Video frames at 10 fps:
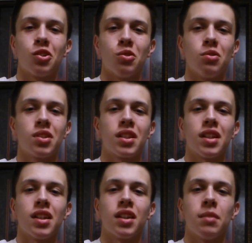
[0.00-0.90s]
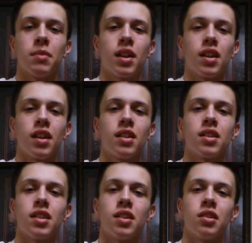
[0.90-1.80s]
to sing
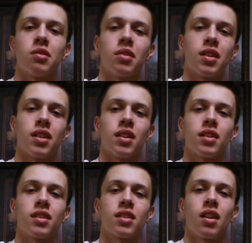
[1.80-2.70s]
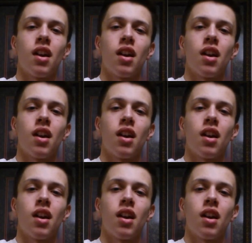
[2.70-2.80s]
Amazing Grace.